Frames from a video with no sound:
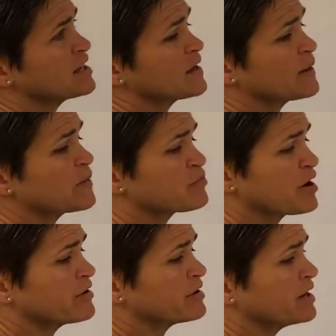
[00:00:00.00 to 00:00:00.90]
in the
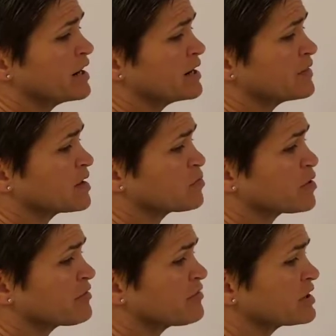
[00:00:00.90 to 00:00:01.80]
preterite and in the
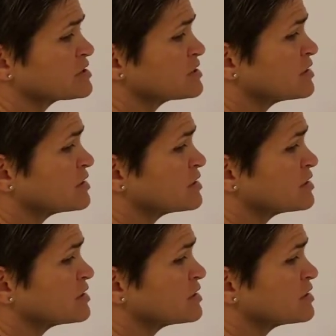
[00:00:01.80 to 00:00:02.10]
imperfect.